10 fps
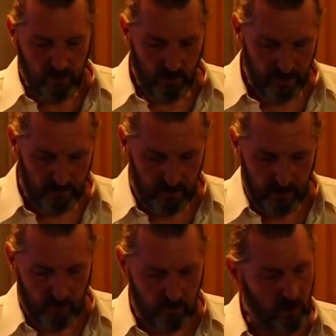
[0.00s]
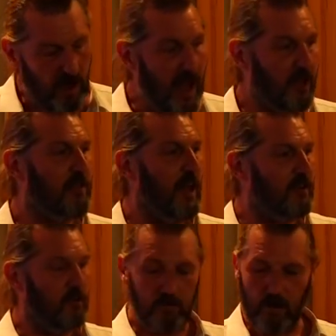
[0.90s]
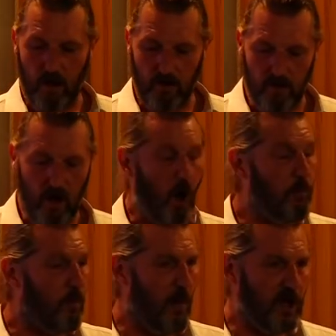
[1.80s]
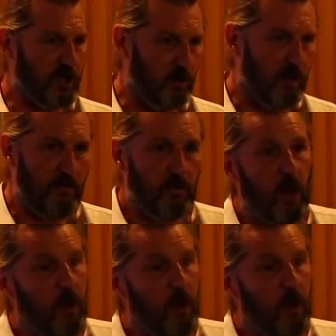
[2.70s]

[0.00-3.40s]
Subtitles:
using your assets to the operational level,